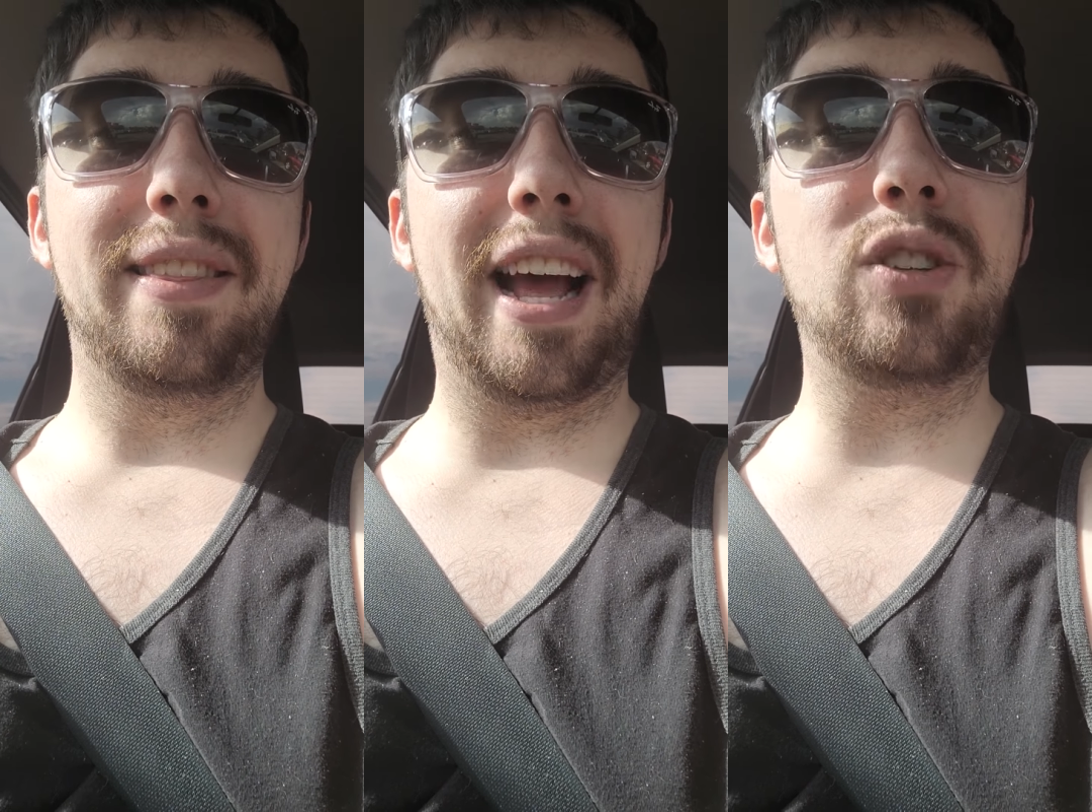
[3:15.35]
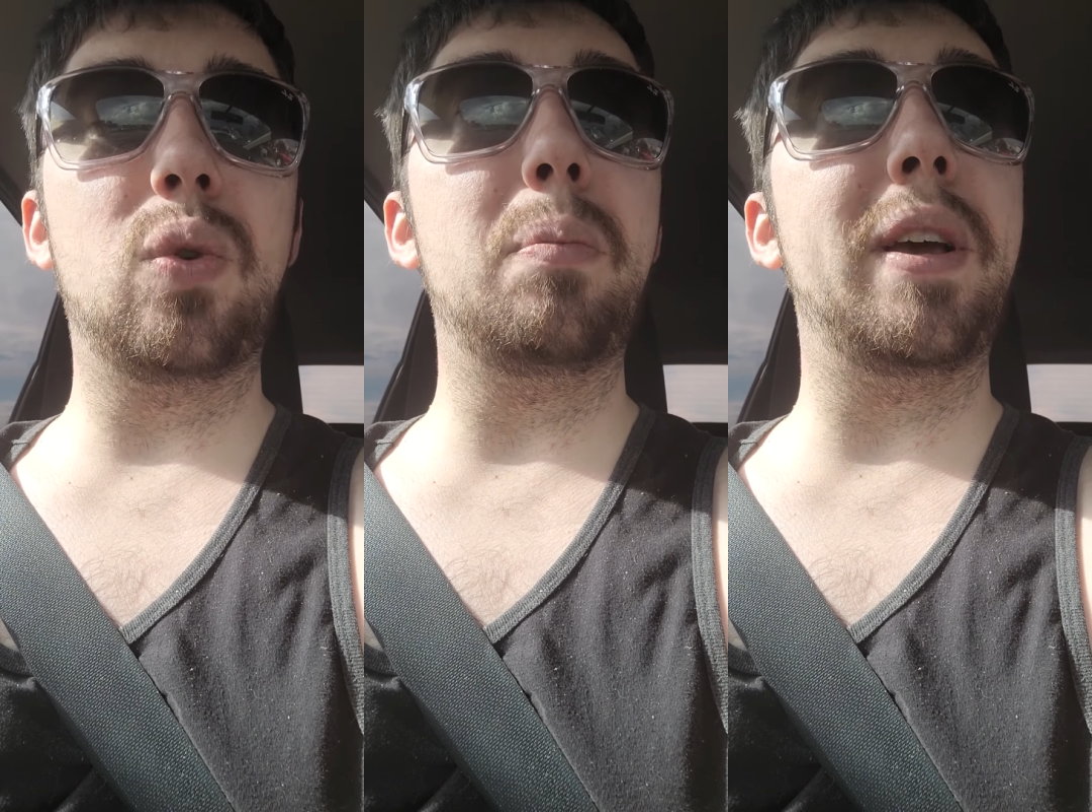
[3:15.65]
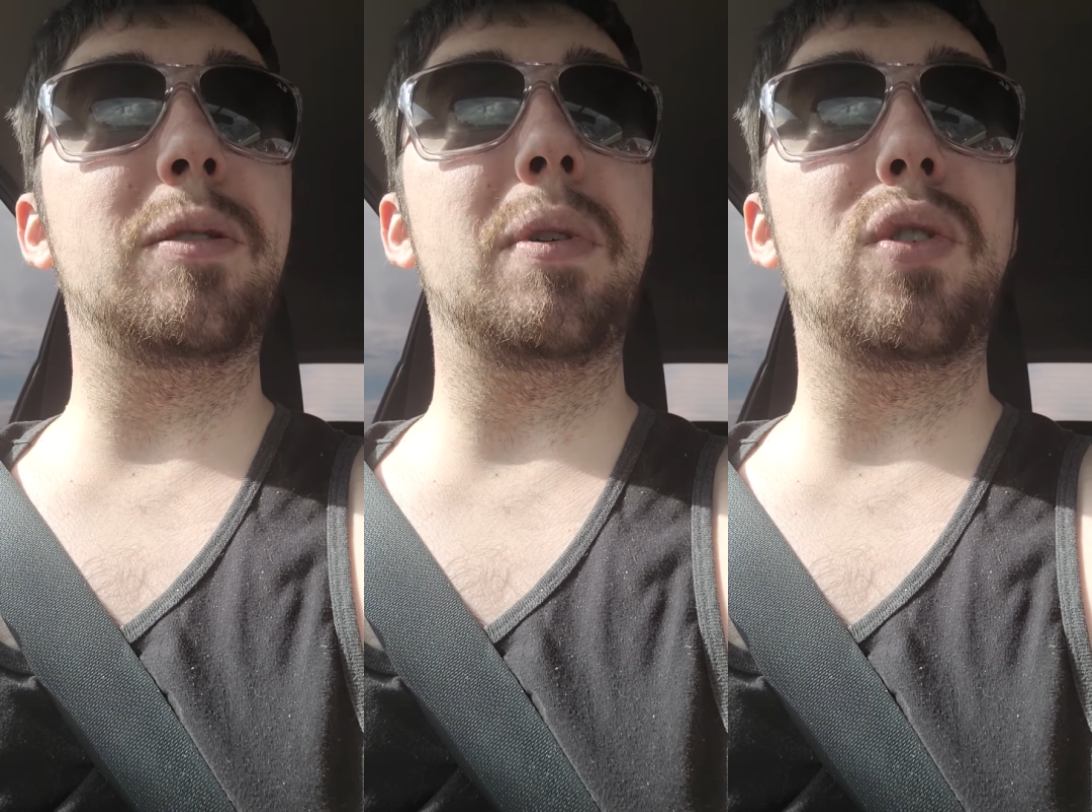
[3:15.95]
That's what
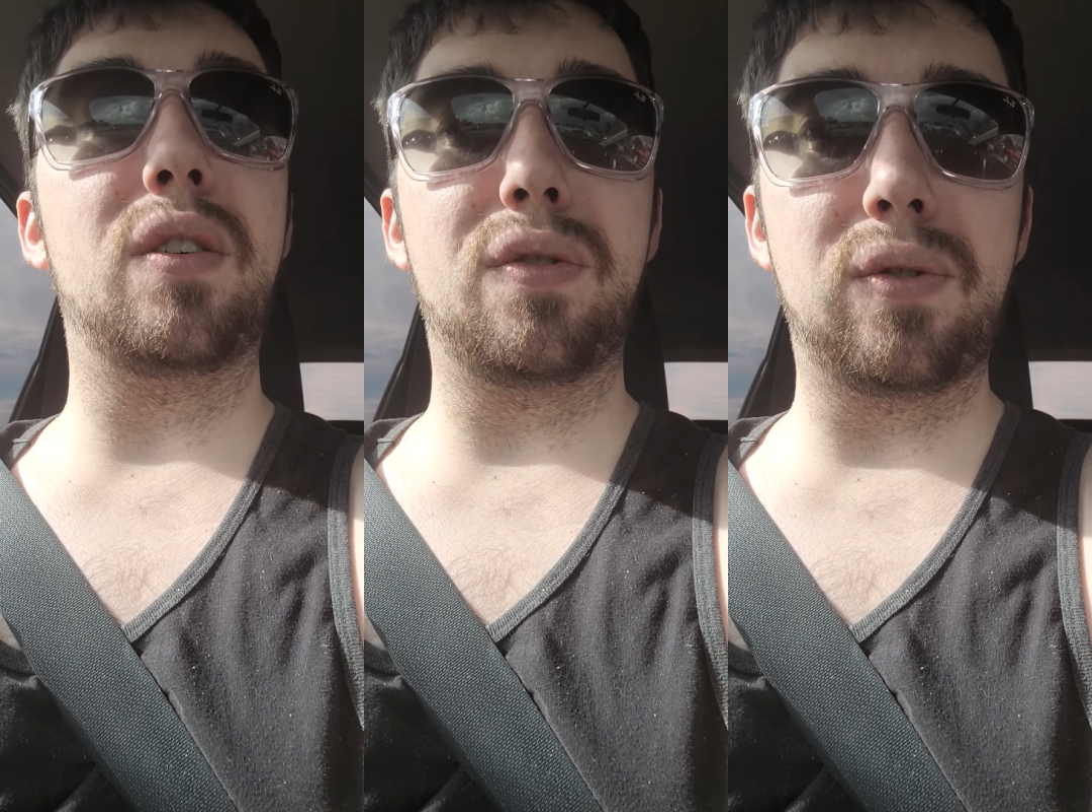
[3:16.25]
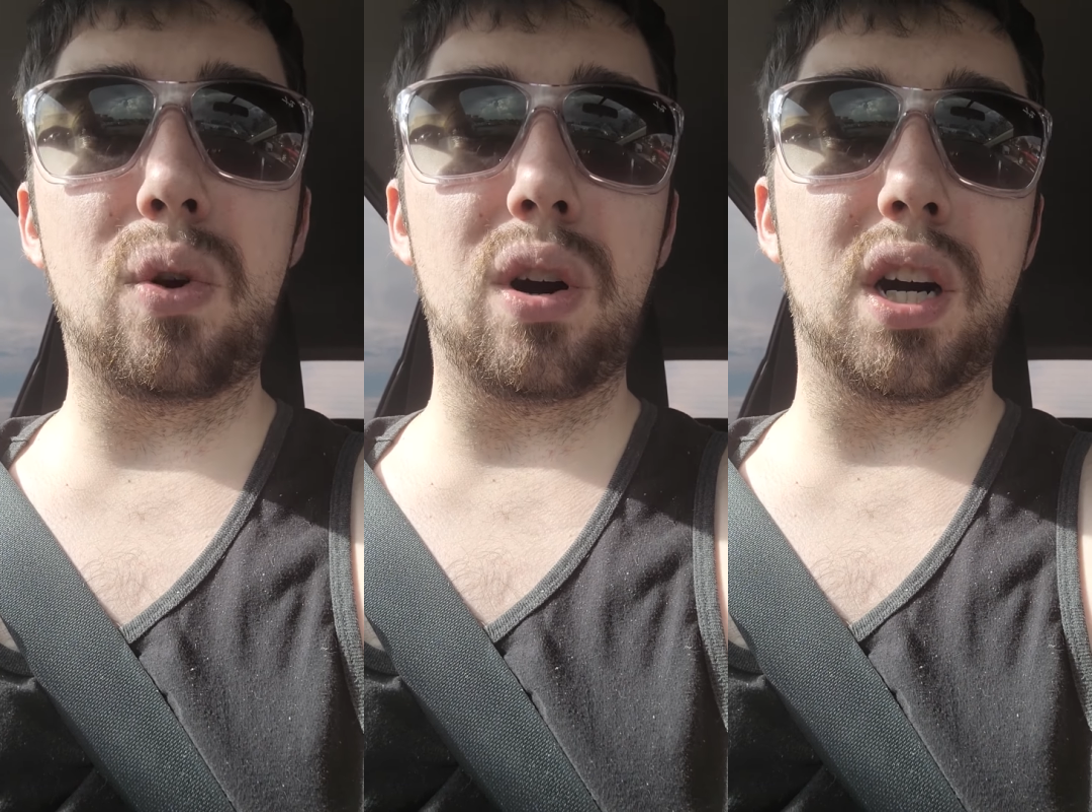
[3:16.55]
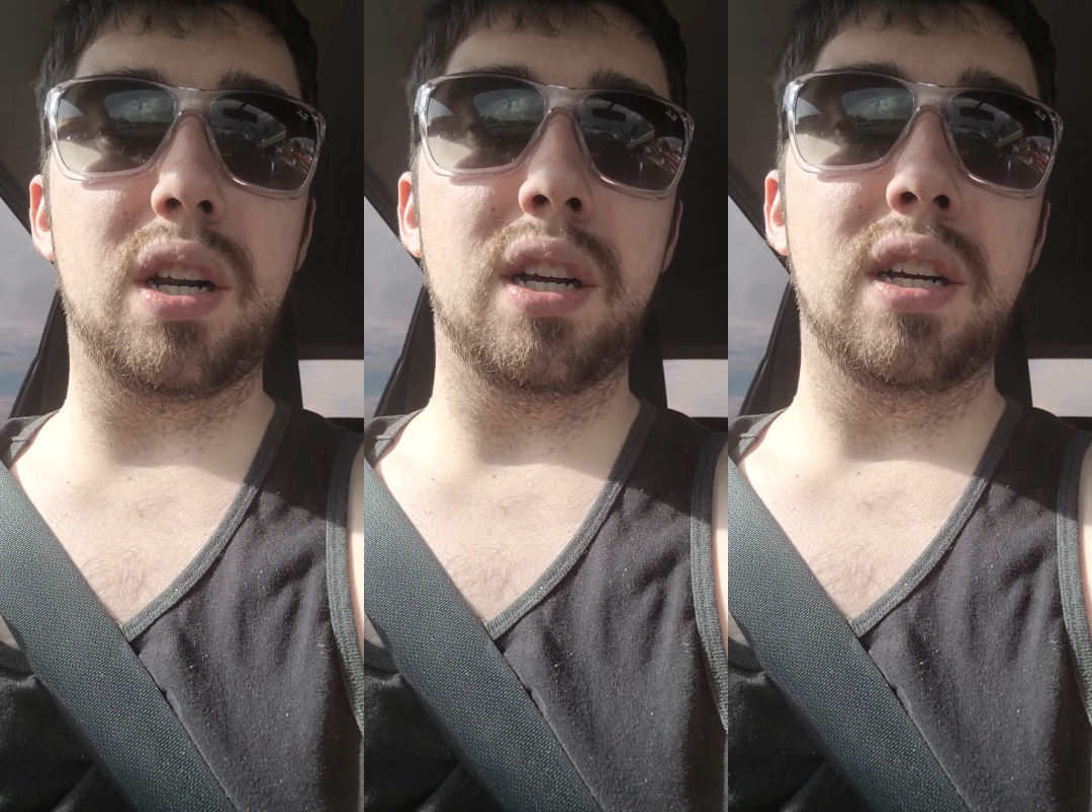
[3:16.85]
makes me look forward